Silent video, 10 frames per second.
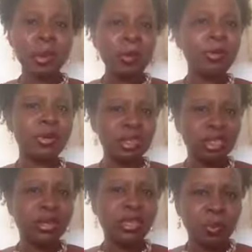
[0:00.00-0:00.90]
pretty
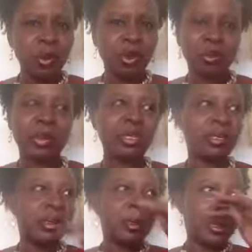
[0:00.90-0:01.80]
transparent, but
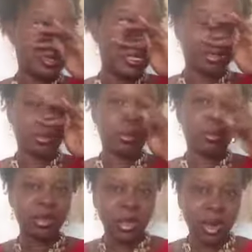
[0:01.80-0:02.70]

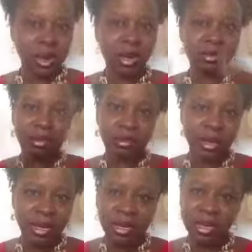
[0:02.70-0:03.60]
pouring your heart out and
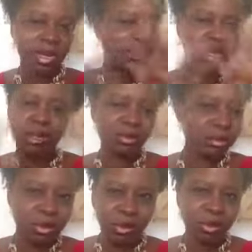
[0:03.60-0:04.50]
crying, I
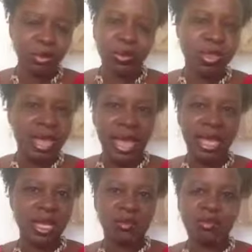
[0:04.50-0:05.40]
don't do
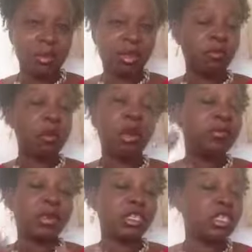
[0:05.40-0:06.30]
that in front of
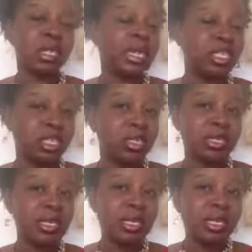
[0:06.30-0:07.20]
perfect
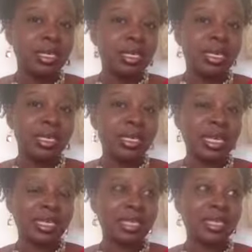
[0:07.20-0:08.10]
strangers
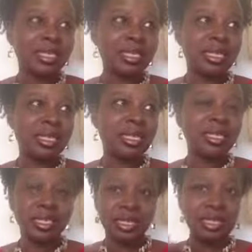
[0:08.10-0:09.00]
unless
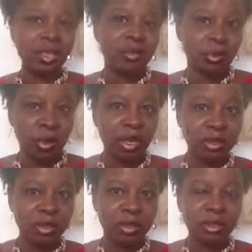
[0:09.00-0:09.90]
it's a safe
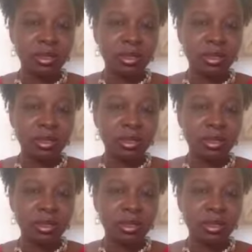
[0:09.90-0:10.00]
space.